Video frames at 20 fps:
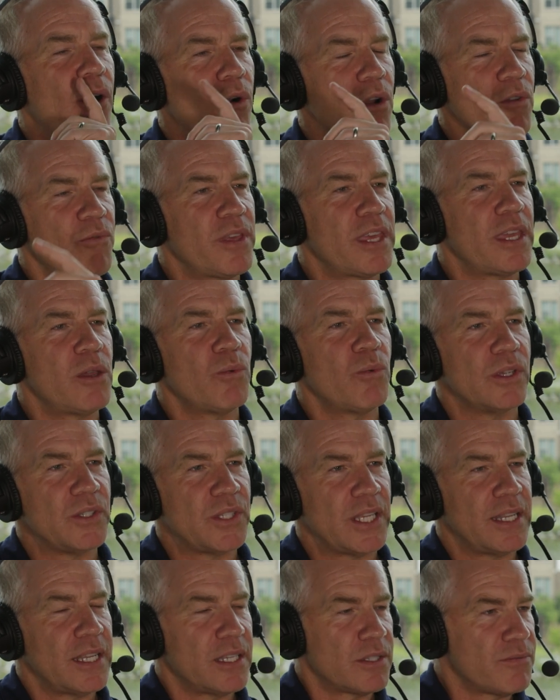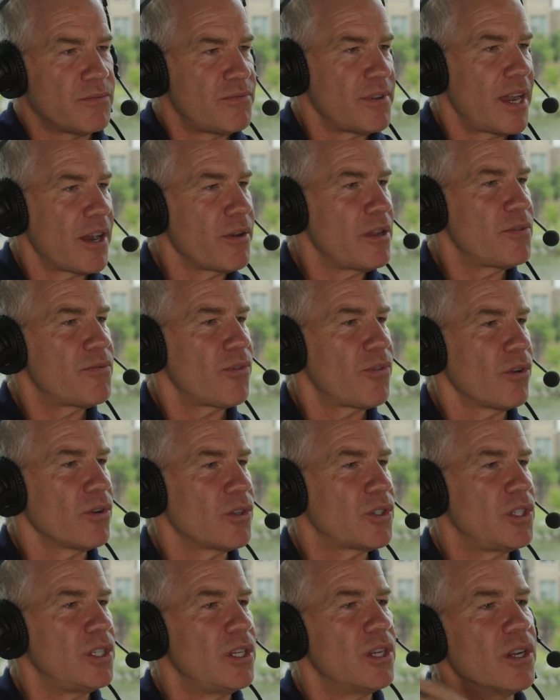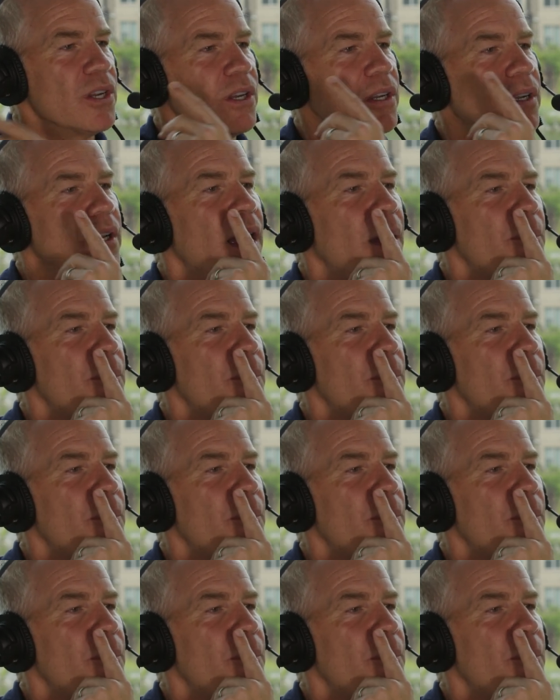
or if he was in his very first year.